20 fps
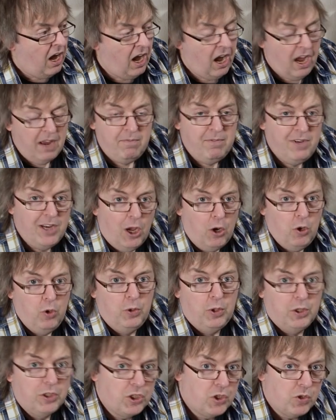I
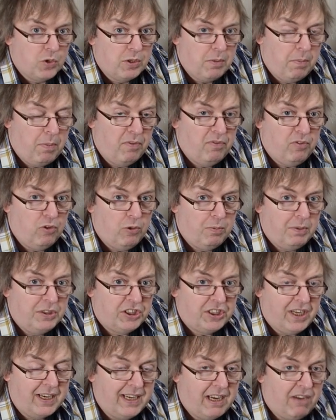know the sort of
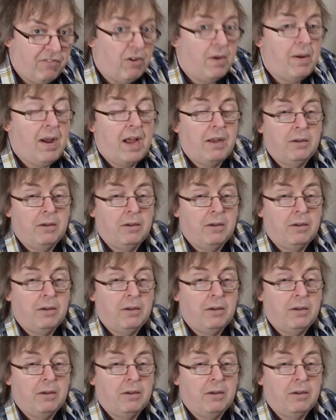performance I can get from it.